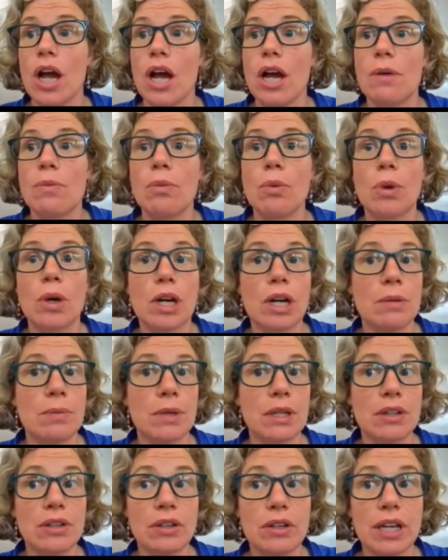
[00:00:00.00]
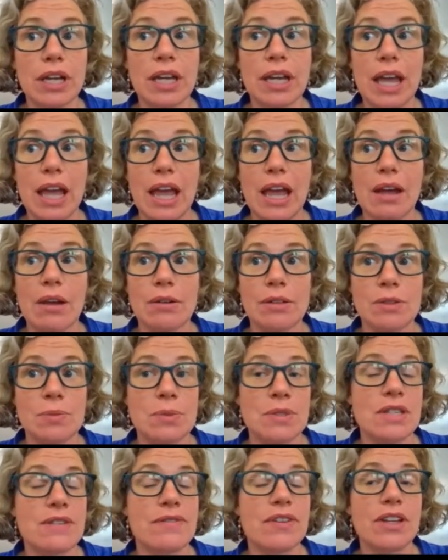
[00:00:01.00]
Um, we're going to be looking at
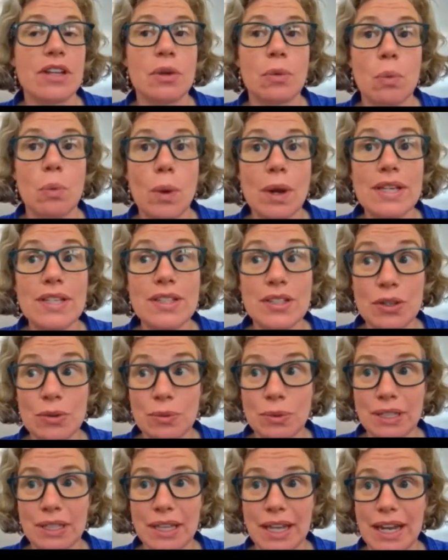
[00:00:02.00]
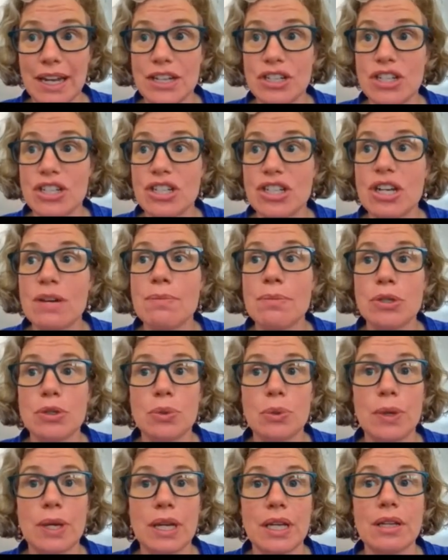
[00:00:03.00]
specifically what is the relationship
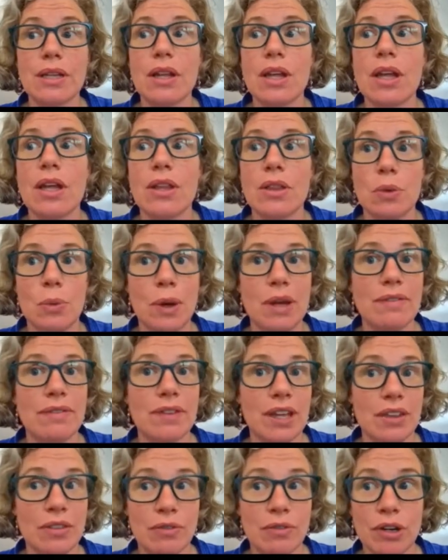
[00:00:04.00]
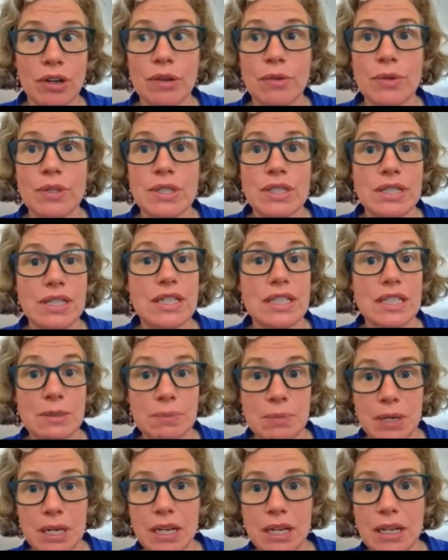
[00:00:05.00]
between the wavelength, frequency, and
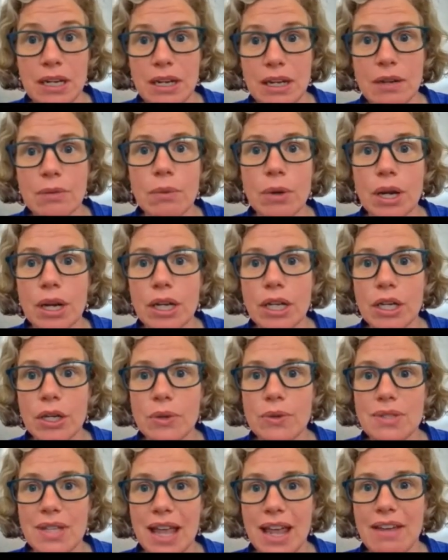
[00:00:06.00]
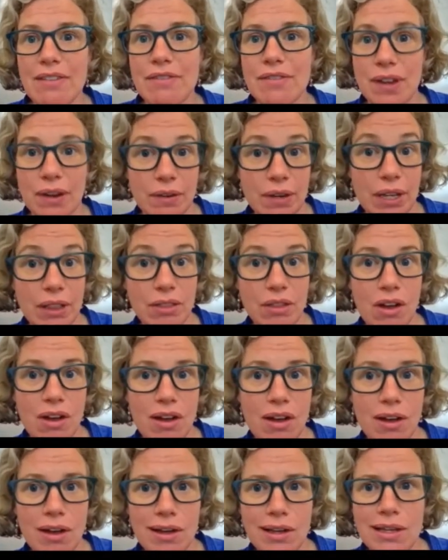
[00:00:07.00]
speed, and we're going to use a very
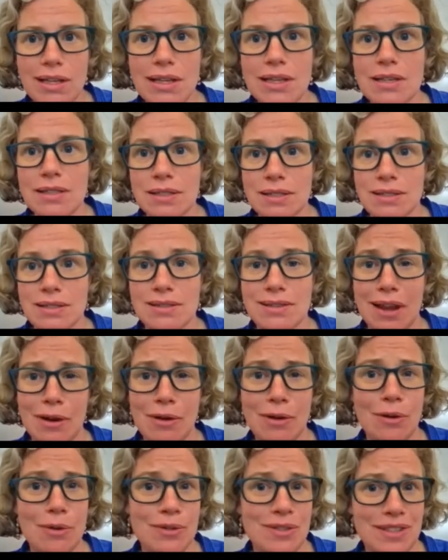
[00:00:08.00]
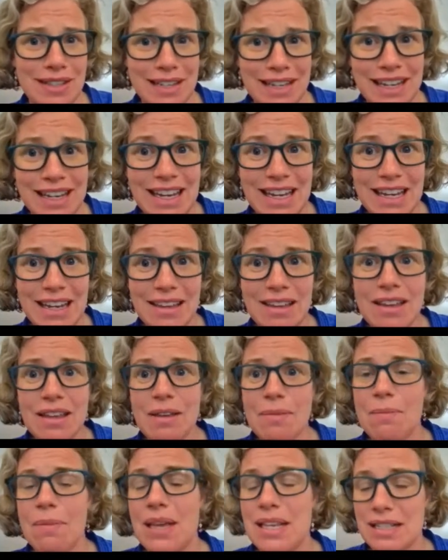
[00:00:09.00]
long, narrow slinky,
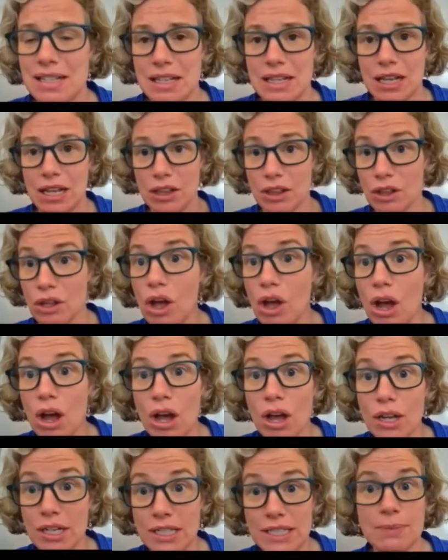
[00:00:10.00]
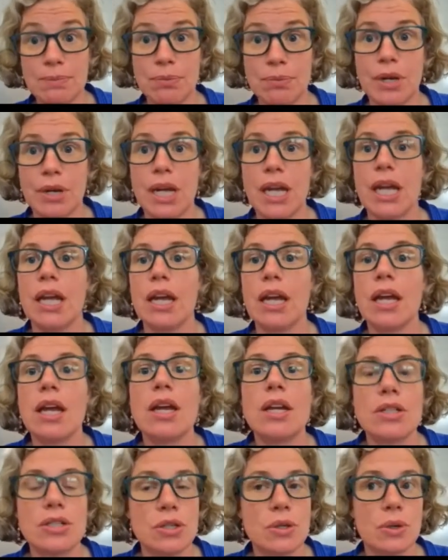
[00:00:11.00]
basically a long spring
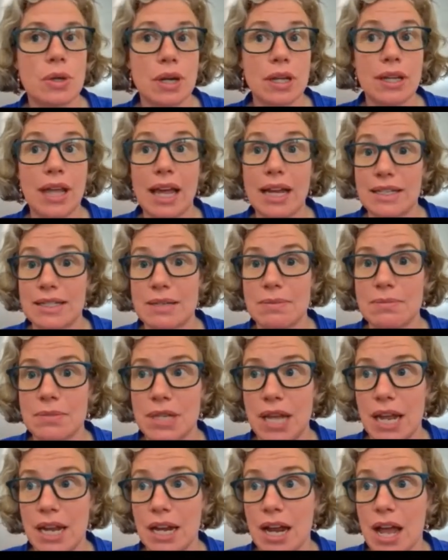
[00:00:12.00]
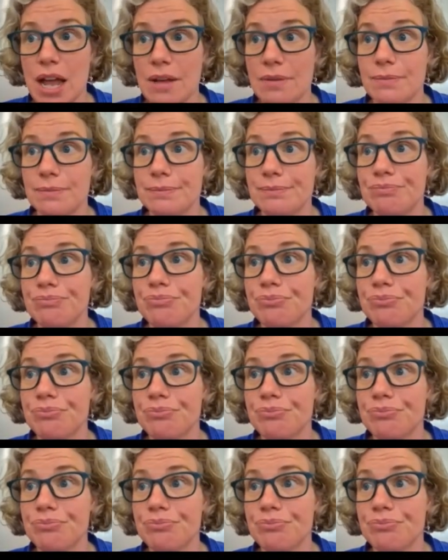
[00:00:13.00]
to collect some data.